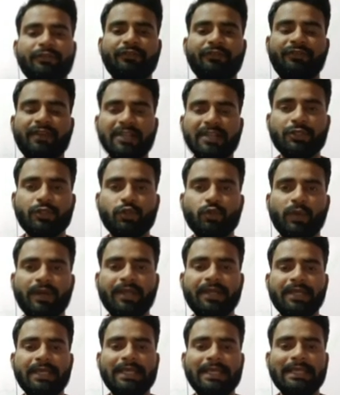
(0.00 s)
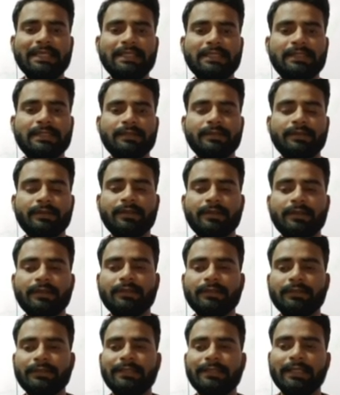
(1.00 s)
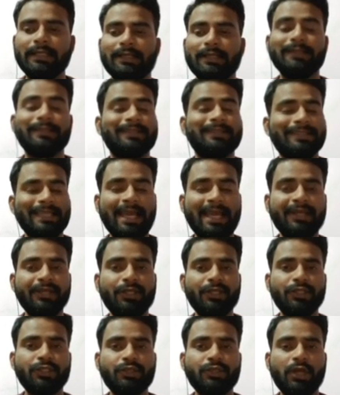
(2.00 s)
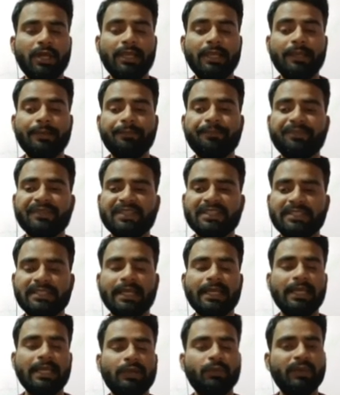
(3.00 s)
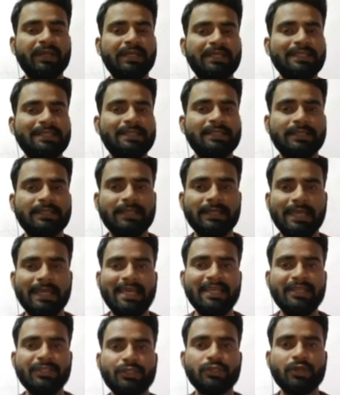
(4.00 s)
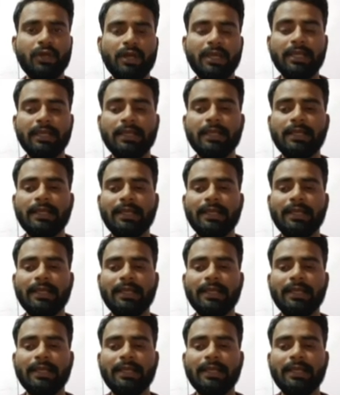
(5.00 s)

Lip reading: First one is the sandy soil, second one is clay soil,